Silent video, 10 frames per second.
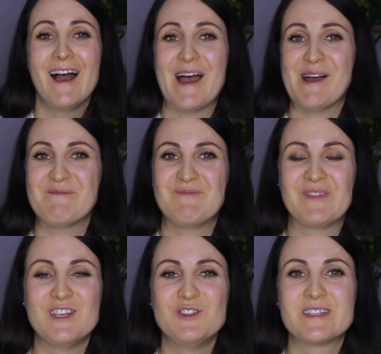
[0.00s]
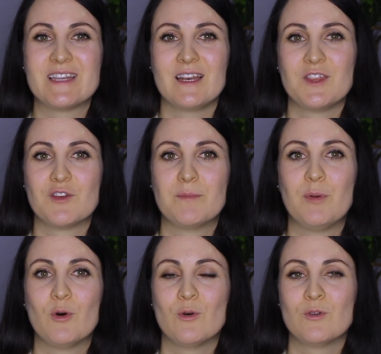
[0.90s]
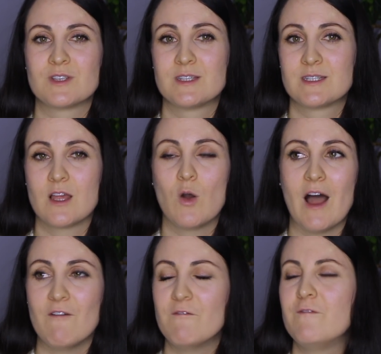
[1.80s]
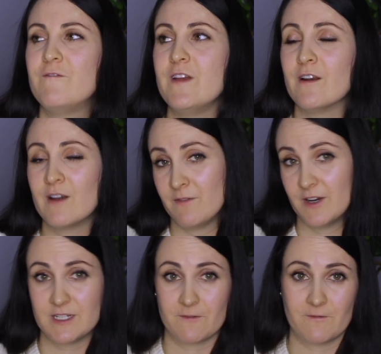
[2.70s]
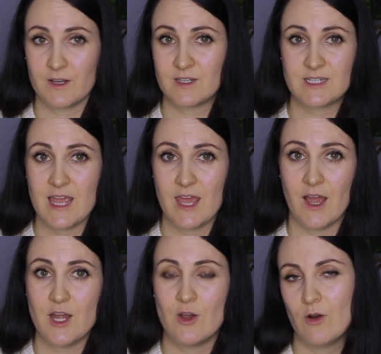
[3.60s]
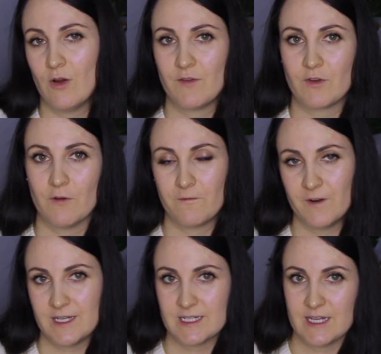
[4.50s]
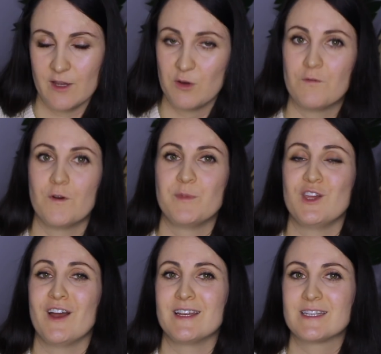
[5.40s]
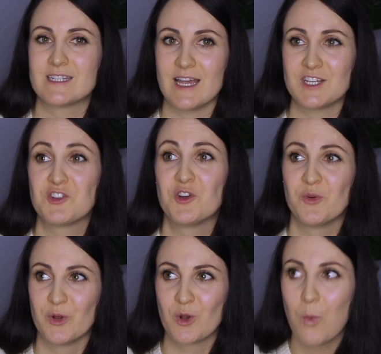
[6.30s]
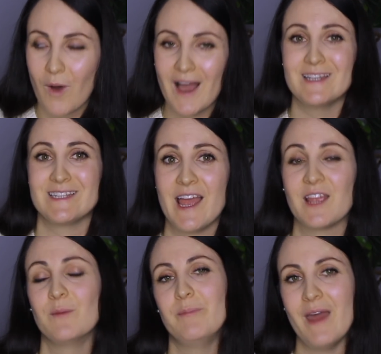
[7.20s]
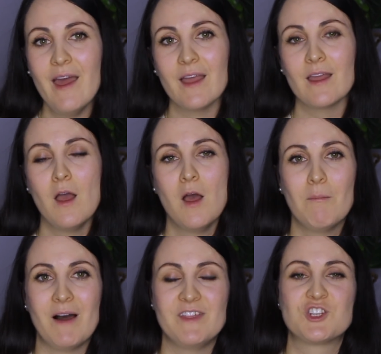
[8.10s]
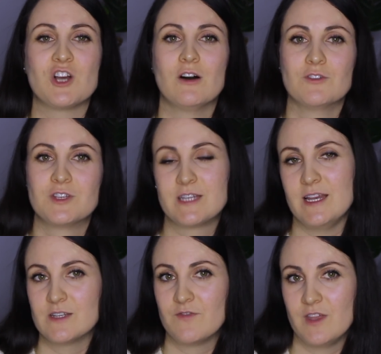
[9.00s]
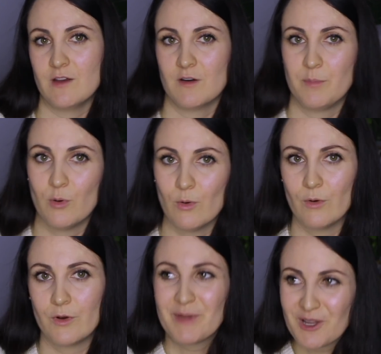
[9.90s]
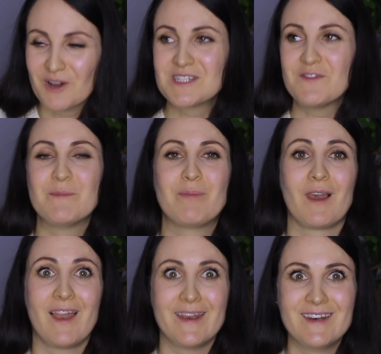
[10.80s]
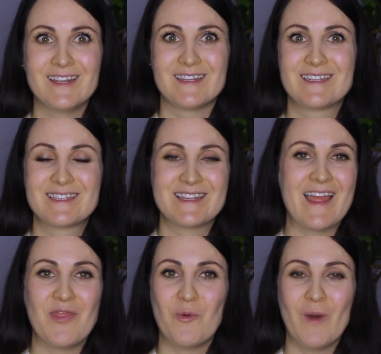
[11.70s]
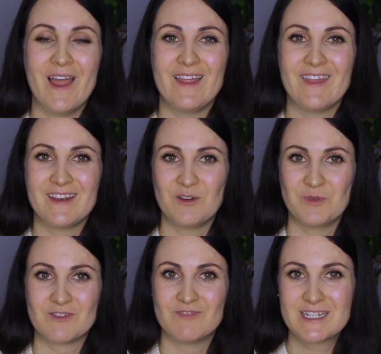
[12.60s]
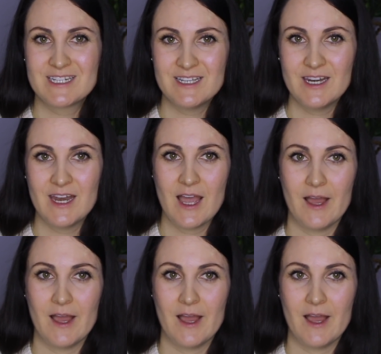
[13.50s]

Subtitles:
In New Zealand, the reports are very, very different. And I know I've got friends here who are from the United States who were quite taken back by their child's end of the year report because of the bluntness and the way that it was written.